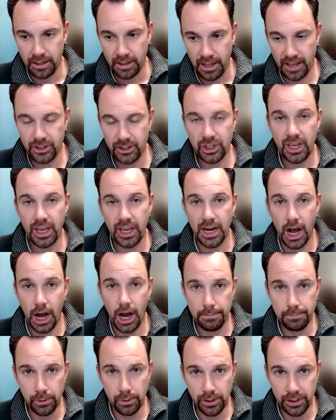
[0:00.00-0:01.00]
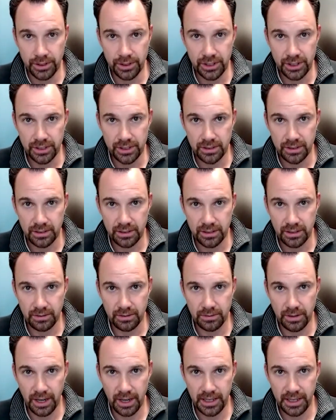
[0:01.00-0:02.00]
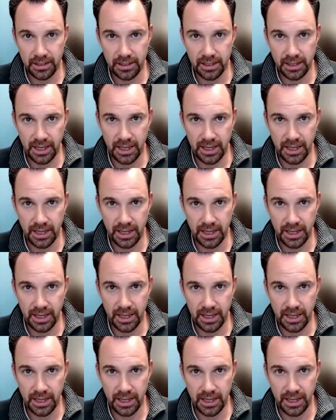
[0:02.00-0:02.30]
educate upwards, right?